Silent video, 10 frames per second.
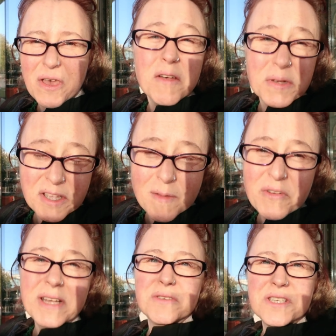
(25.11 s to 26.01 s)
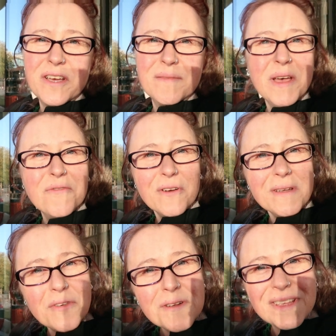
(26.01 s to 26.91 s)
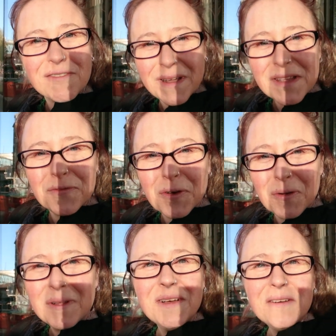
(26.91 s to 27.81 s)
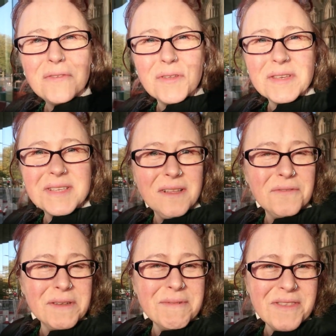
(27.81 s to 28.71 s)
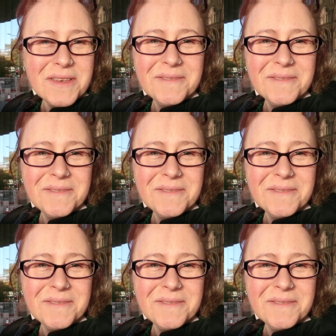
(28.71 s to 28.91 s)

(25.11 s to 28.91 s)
I would have come rain or shine, but I'm very, very grateful for this lovely weather.